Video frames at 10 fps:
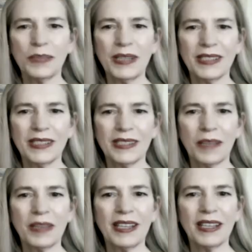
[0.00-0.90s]
been
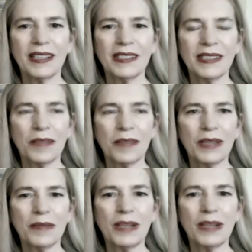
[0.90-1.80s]
some of the
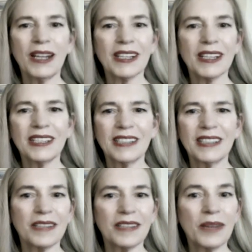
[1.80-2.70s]
stumbling block, is
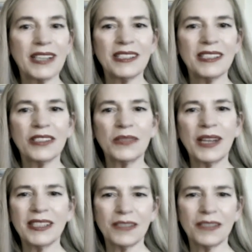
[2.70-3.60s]
that you could
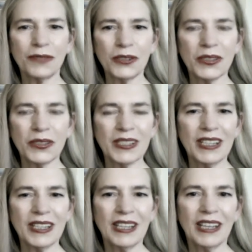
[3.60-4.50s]
raise the first
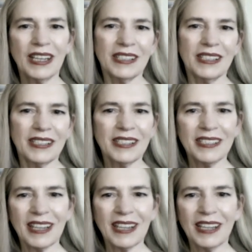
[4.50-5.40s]
seed
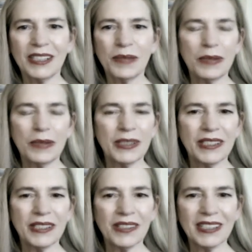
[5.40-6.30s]
stage or maybe
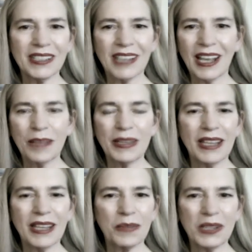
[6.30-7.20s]
Series A, but
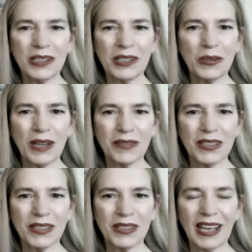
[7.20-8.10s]
then what do you do
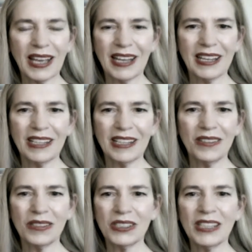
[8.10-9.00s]
after that?
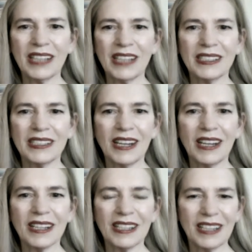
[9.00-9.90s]
You could get
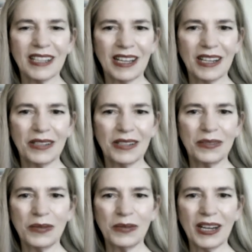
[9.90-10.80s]
stuck,
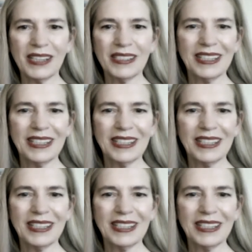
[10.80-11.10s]
right?